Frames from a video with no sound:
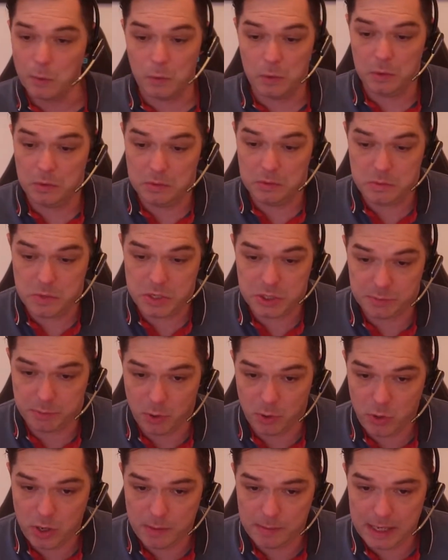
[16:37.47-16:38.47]
Which
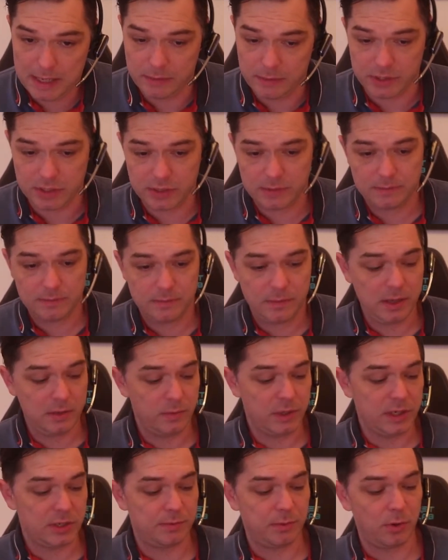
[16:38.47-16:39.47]
programming language, right?
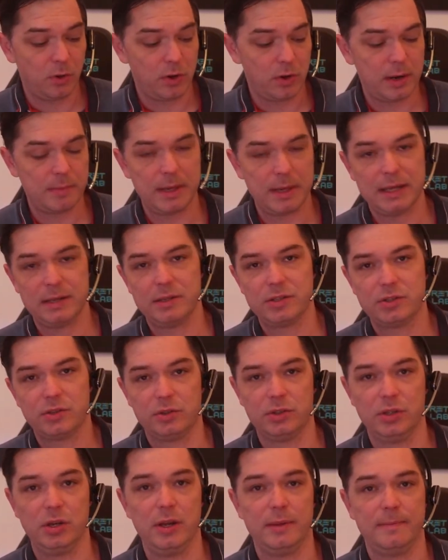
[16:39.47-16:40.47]
Which programming language should you learn?